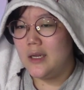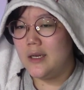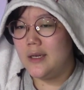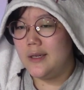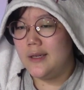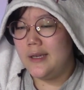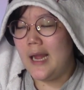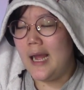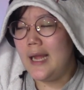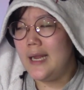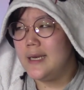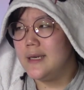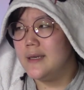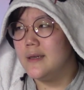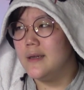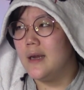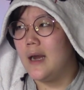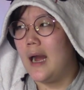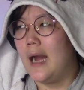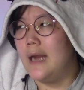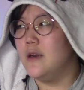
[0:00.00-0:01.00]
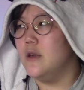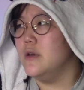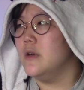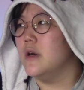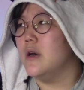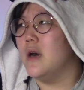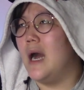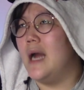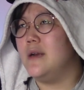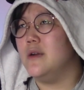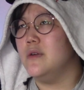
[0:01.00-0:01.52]
not, I don't
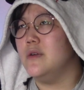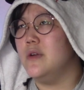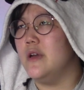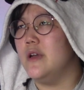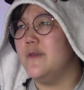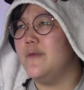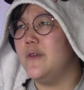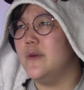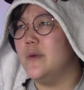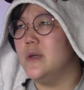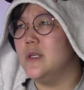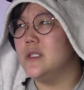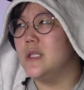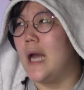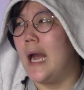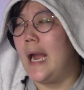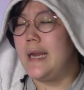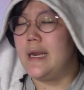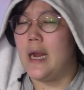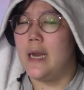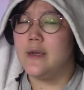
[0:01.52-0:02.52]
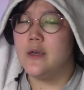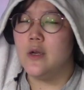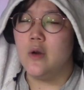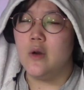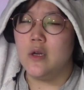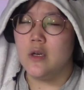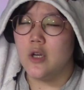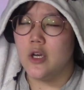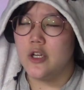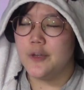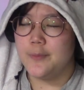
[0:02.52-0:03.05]
know. I don't know if it was... I know
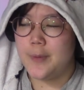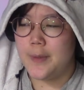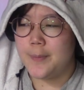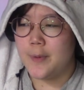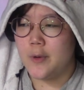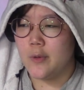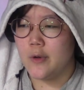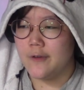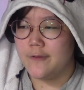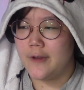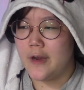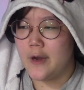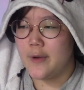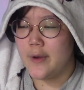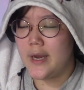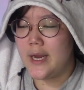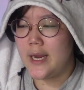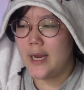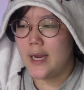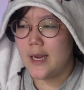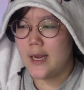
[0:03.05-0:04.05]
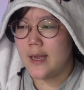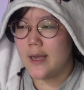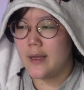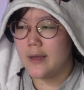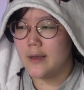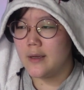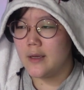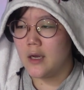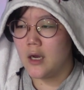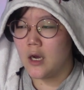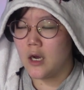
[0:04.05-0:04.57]
a lot of people were very
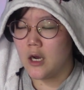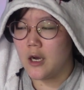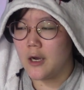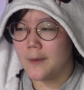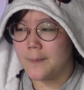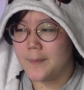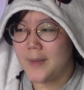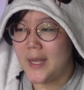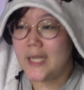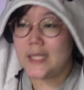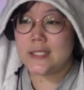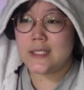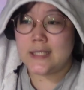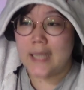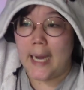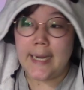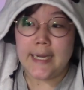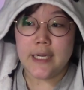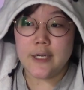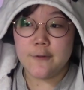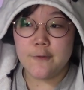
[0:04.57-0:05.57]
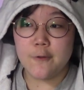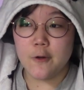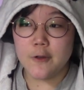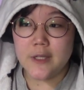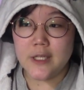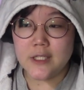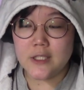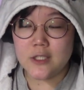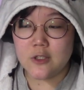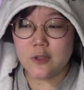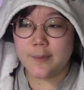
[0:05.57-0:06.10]
excited for
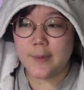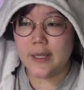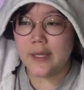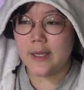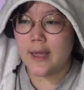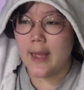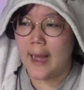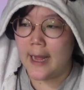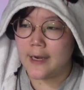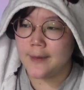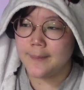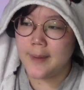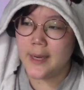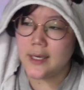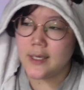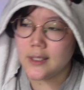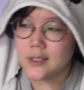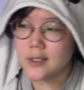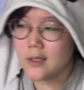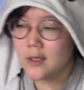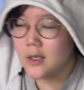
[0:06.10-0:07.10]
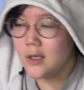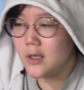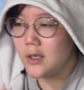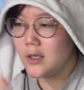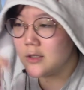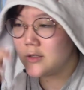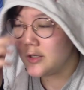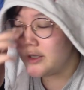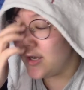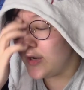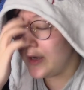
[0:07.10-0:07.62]
this to be animated.
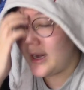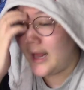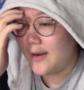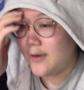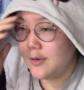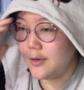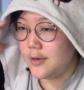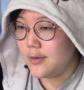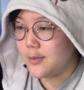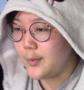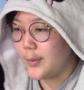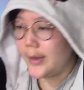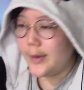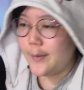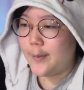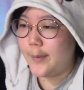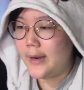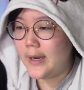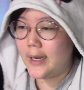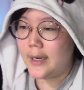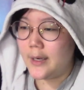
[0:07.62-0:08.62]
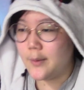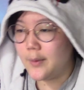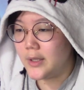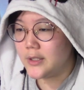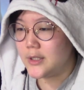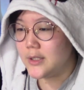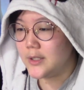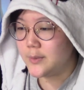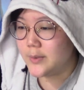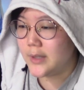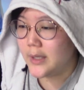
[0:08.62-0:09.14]
So they were like, oh, we gotta watch
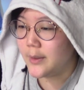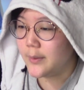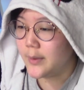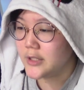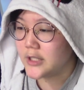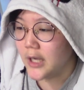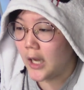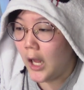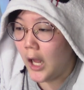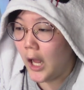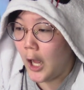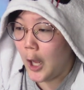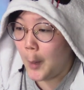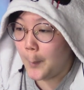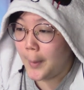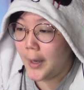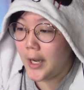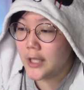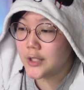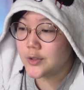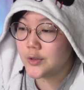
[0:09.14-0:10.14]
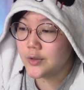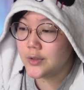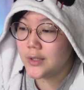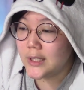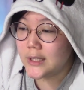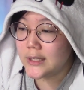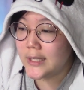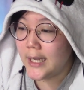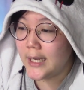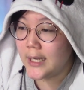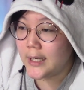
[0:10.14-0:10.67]
it. We gotta watch it. But as soon as
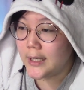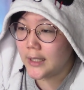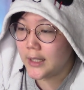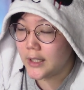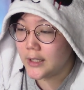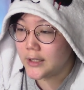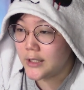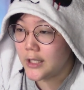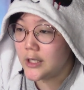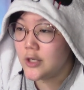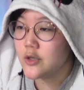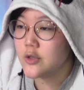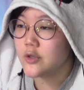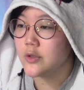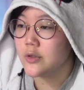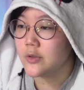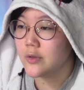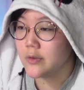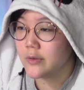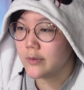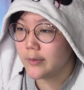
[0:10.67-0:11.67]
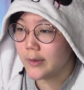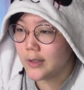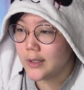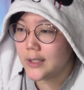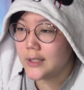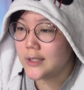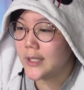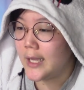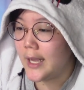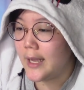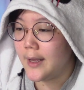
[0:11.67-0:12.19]
they continued to
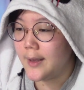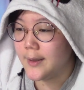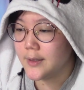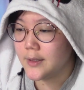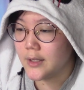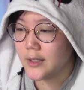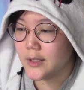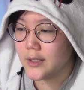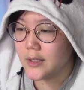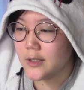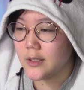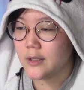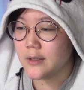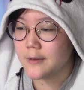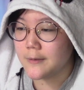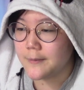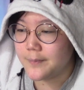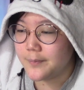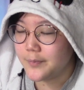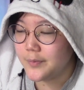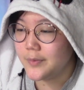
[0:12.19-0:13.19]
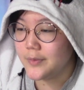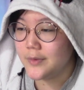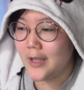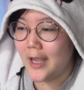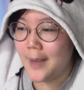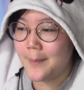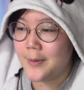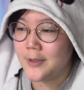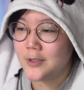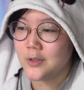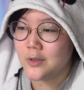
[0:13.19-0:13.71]
release the
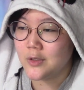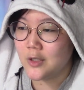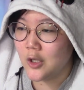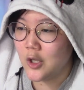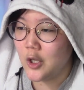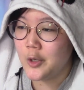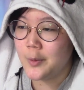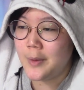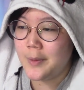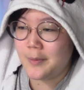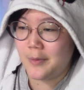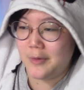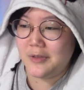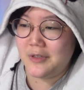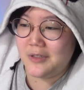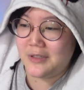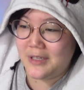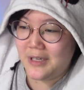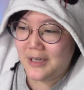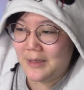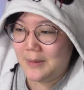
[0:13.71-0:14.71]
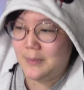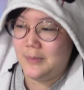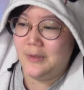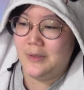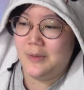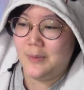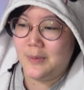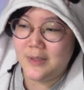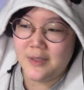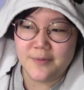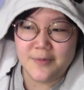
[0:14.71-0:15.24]
episodes, a lot of people were just like,
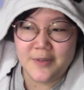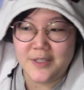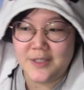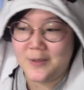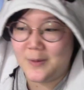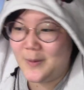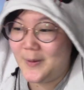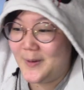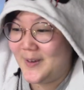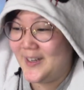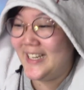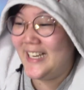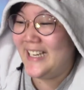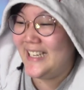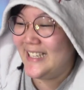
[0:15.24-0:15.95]
what the fuck is going on?